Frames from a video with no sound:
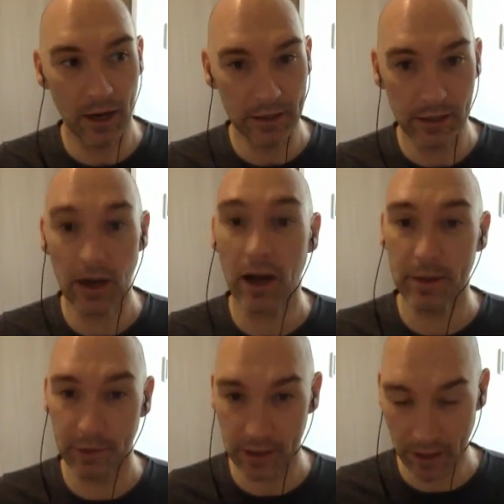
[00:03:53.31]

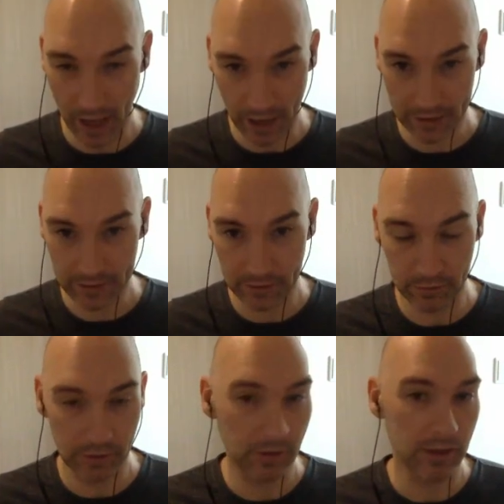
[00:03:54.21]
economy class.
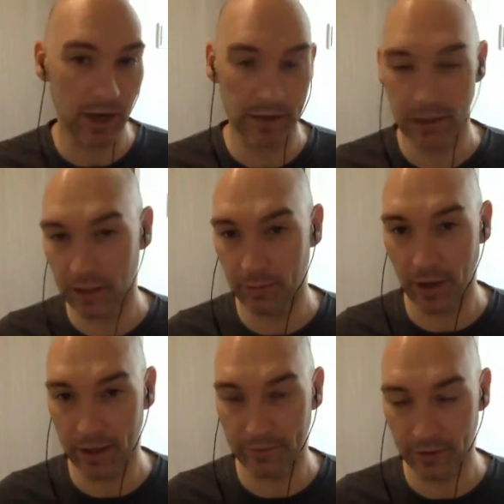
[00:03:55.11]
You cannot take a
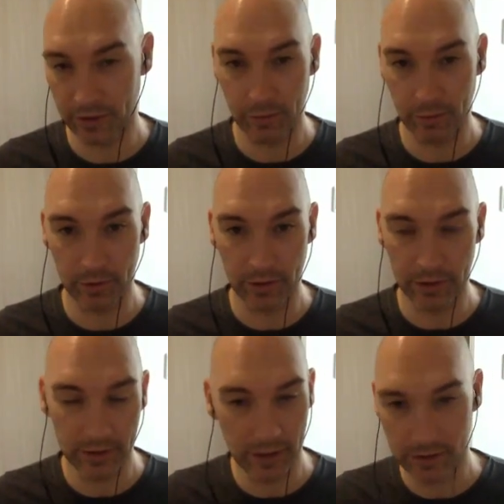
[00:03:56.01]
pet, for example,
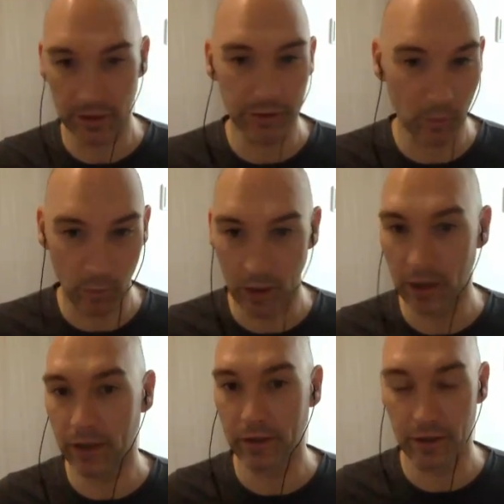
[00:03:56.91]
in Delta
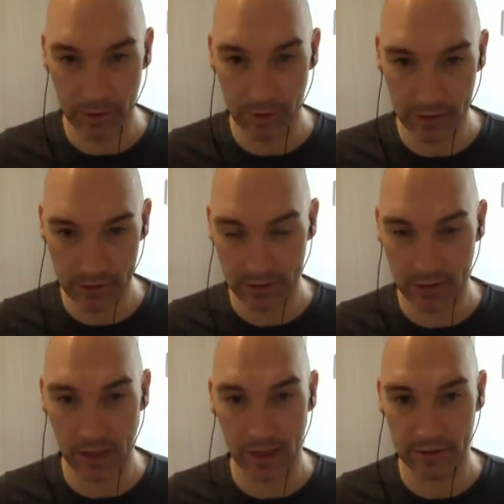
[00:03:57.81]
1 or the business
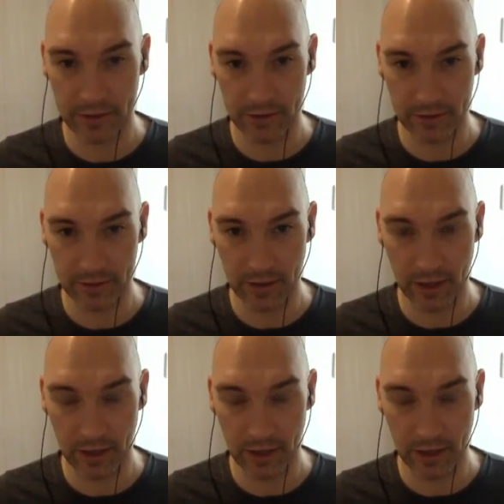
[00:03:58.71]
class